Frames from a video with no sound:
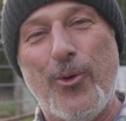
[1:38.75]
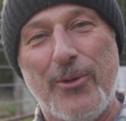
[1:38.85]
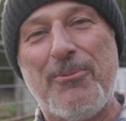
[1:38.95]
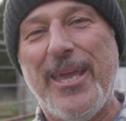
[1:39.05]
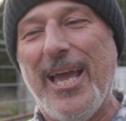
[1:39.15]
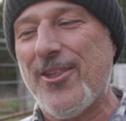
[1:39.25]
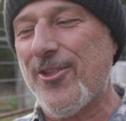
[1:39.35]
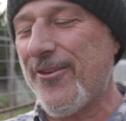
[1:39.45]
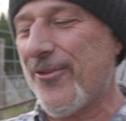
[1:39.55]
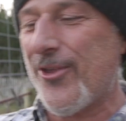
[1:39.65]
or the
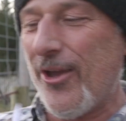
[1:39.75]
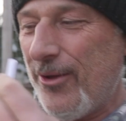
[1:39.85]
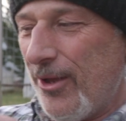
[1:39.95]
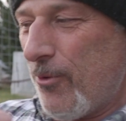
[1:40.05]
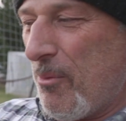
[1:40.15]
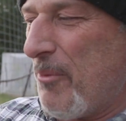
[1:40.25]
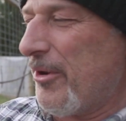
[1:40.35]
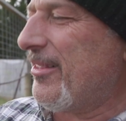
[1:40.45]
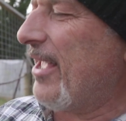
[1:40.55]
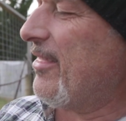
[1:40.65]
pH level. So
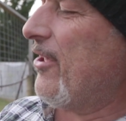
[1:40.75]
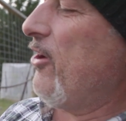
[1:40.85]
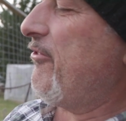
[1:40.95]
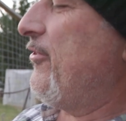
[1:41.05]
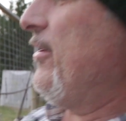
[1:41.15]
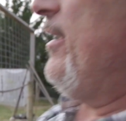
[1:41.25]
remember to take that off.